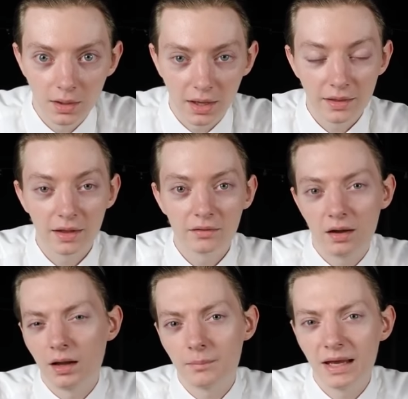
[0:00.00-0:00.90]
and then to
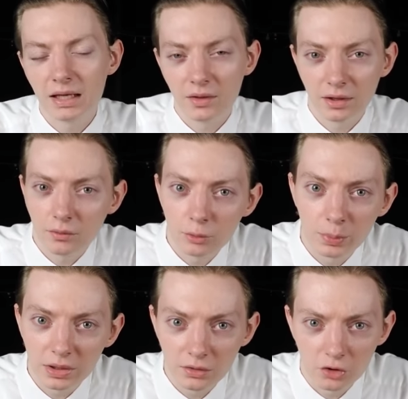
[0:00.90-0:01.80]
kind of make it like a little
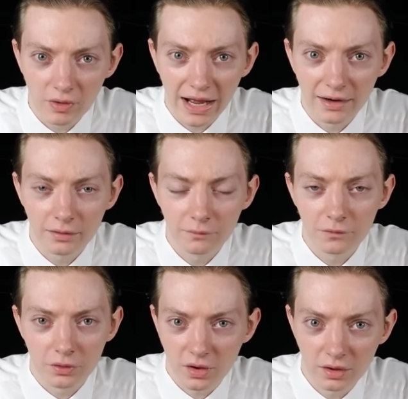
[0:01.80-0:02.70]
bit interactive
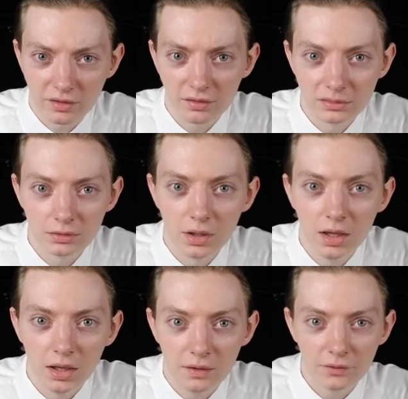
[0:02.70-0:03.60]
for the customer,
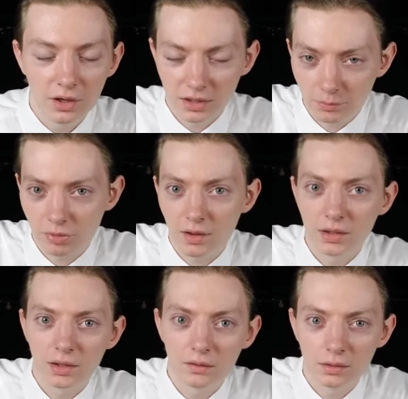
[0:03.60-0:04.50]
if you kind of plug
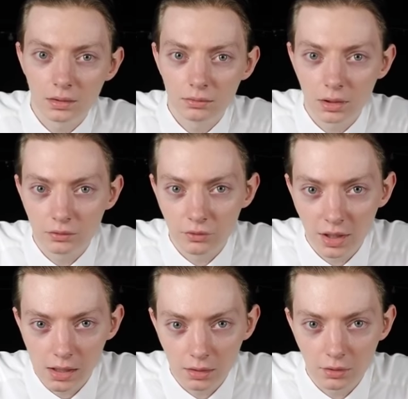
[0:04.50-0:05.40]
it into the
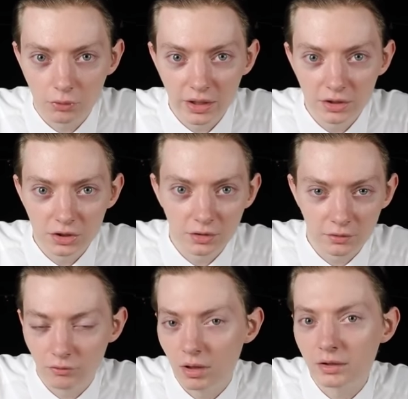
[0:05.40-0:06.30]
quadratic equation and
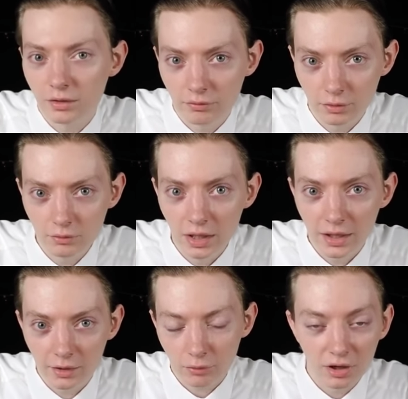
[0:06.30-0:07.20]
you run it through,
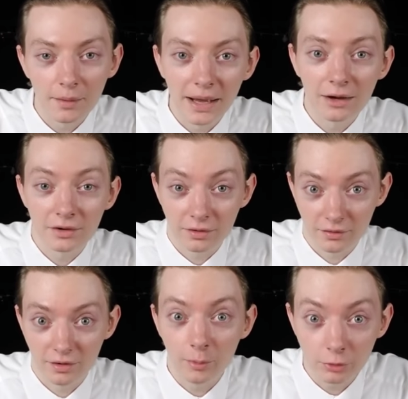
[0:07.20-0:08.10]
it'll come out as the
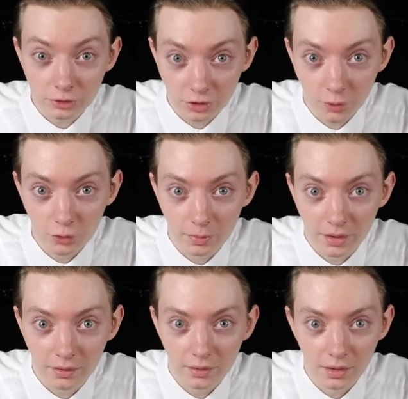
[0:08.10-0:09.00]
Double
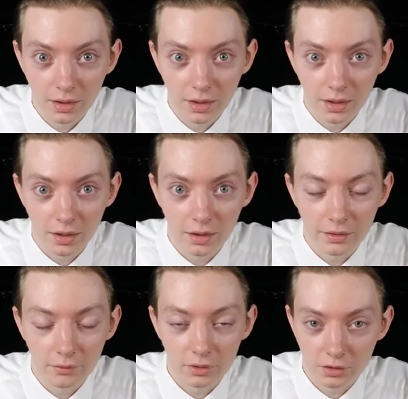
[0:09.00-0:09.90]
Chalupa.
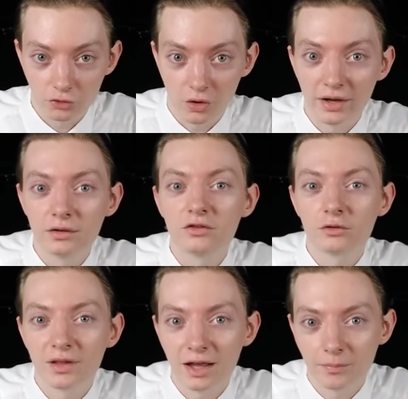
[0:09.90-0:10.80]
And they were going to try to
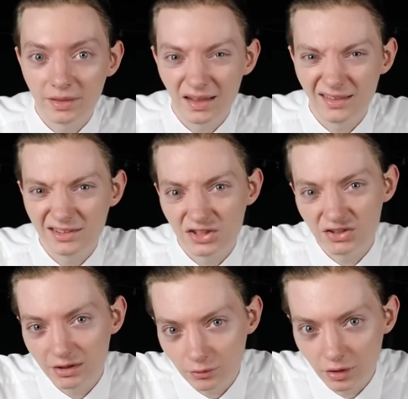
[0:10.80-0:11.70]
do that, but then they just
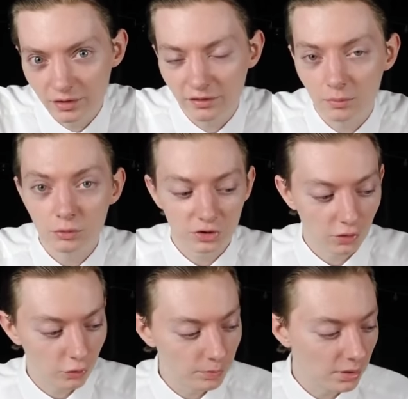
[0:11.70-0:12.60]
settled on the Double
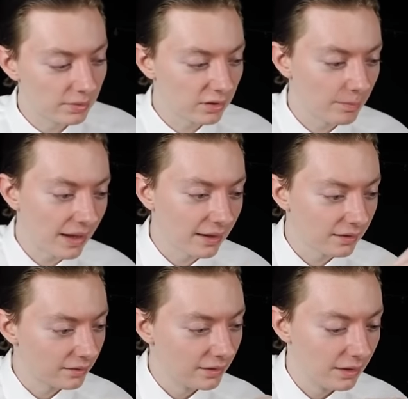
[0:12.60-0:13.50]
Chalupa, but it's back.
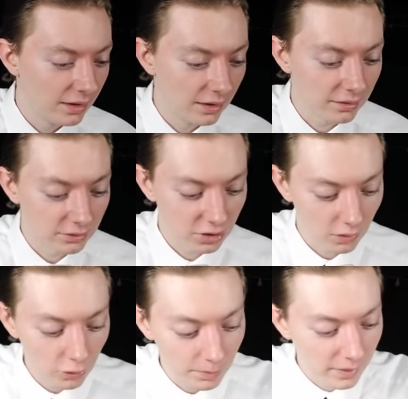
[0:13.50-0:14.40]
It's a
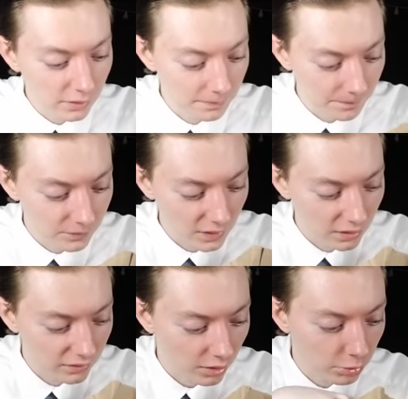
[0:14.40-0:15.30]
chalupa,
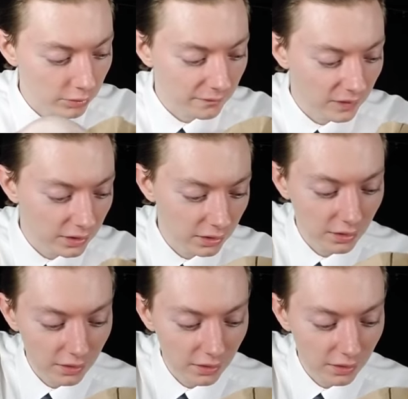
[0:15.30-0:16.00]
double the fun,